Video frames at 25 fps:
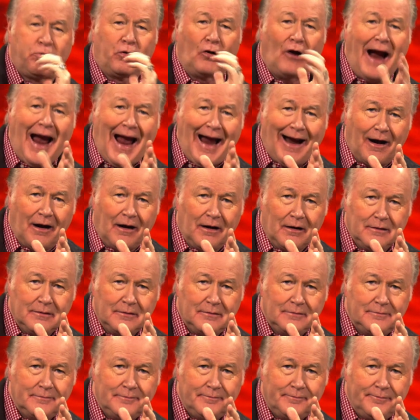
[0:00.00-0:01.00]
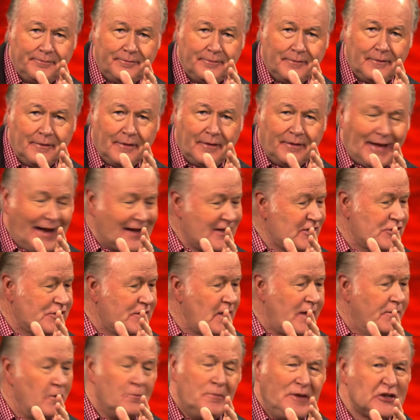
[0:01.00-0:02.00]
Prayer
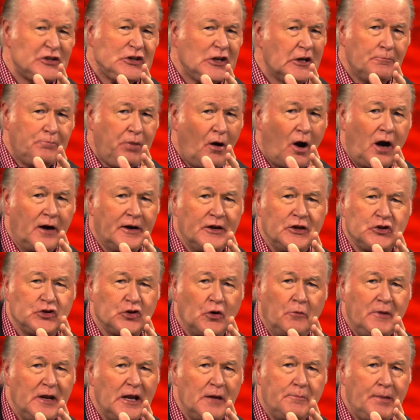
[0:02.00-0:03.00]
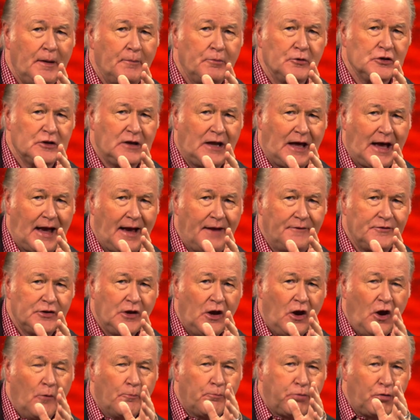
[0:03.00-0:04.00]
that's the missing part in so many people's
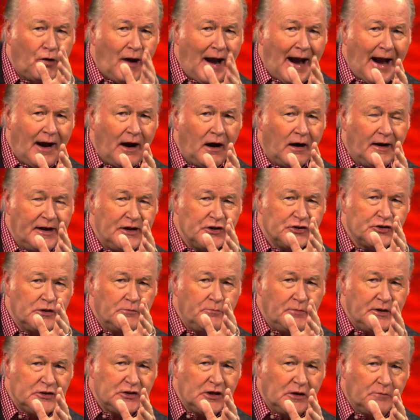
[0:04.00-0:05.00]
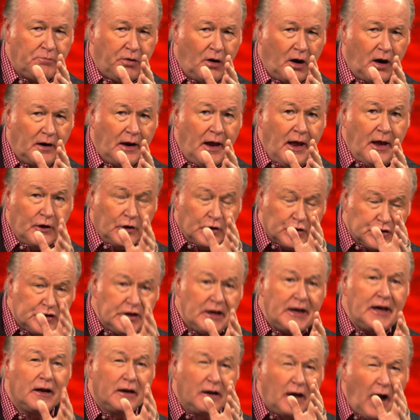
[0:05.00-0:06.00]
lives. Prayer is the missing part. You
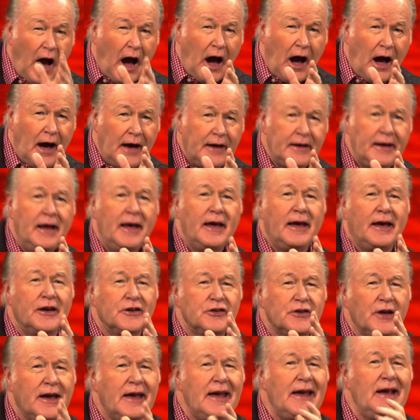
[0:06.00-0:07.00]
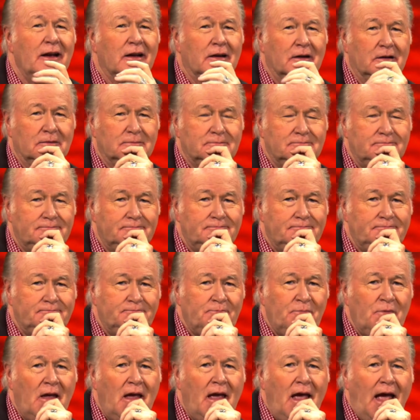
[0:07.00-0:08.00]
see, God is a healer.
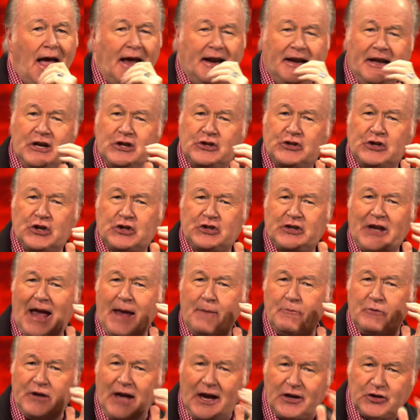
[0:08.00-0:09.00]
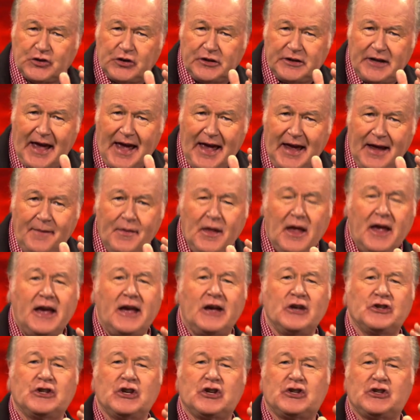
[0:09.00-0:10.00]
And He's the same yesterday,
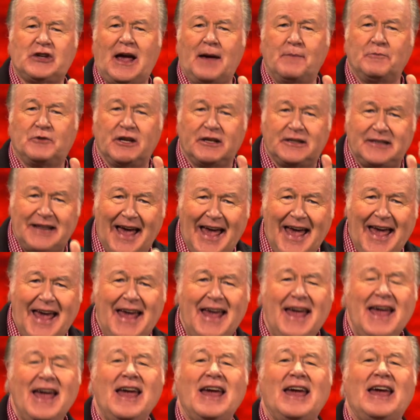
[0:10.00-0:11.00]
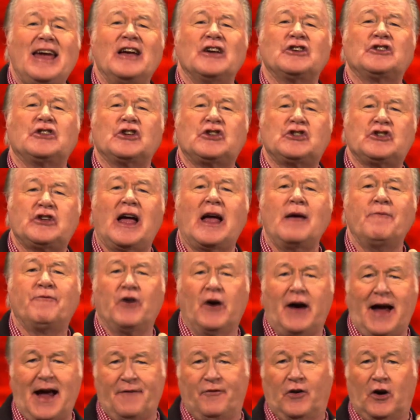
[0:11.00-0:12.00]
He's the same today, He is the same
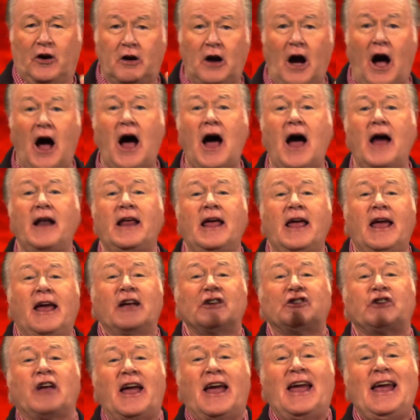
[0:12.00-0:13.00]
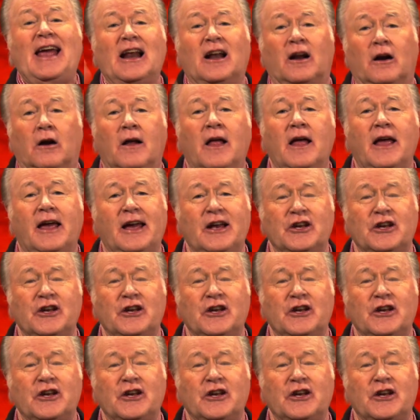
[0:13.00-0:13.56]
forever. God is a healer.